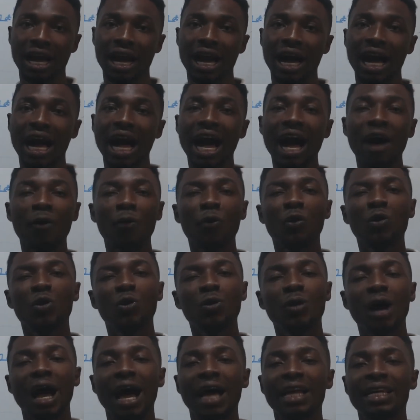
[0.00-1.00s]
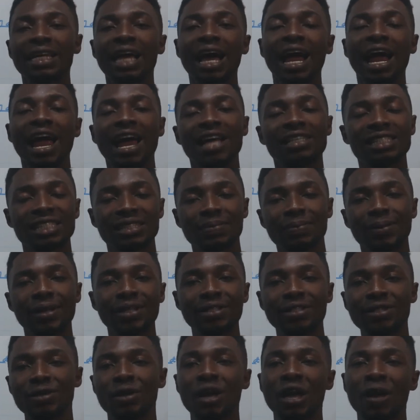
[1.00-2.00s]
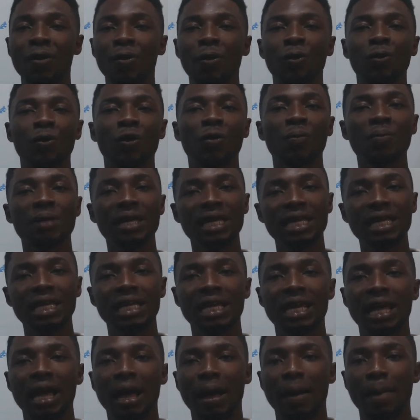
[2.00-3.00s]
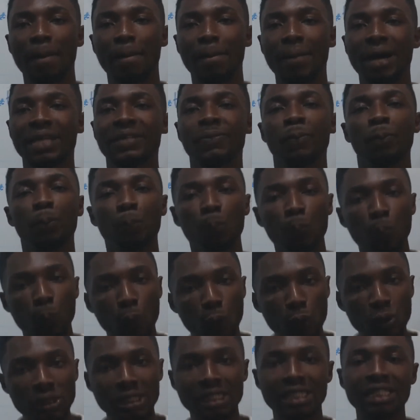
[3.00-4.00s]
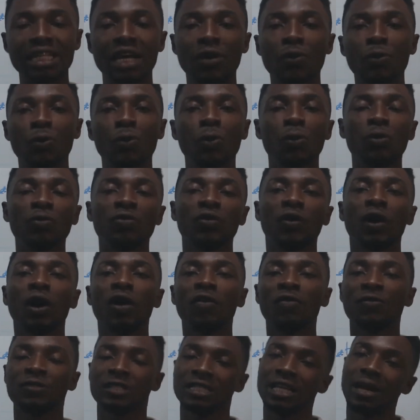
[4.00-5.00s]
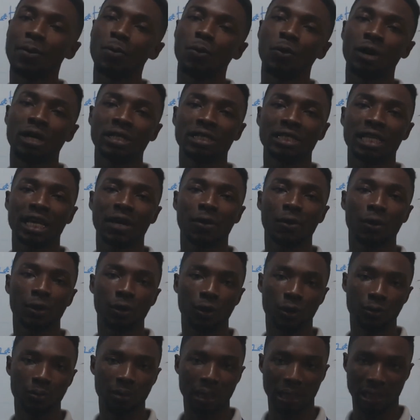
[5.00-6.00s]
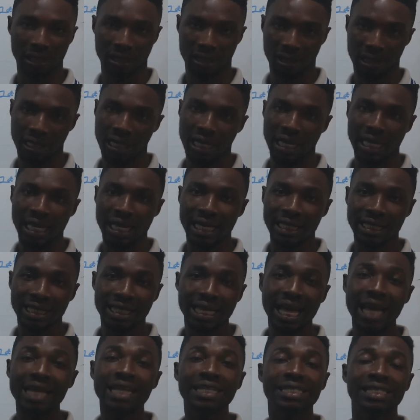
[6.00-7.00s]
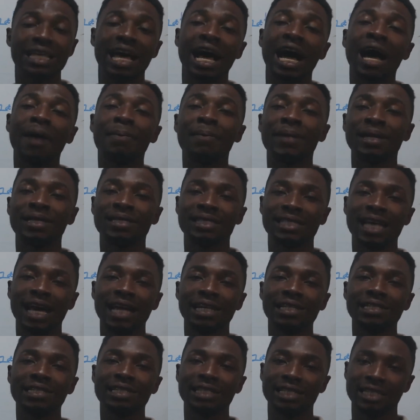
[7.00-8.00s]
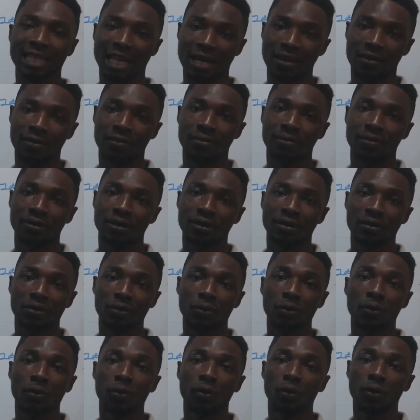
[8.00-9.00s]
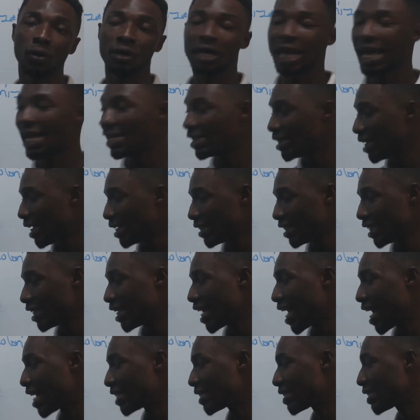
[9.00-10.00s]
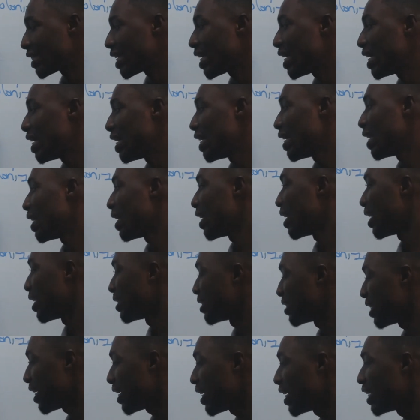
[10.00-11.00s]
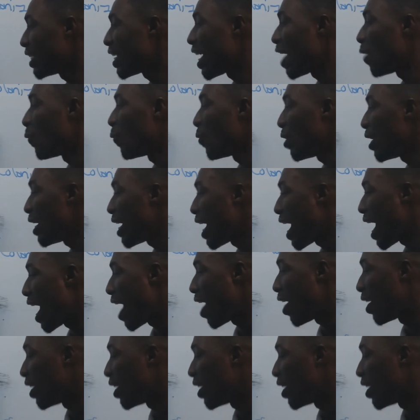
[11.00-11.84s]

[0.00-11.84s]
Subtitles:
How will you underestimate your economy but boost the growth of someone's economy? That is our mentality now. Colonization has taken away our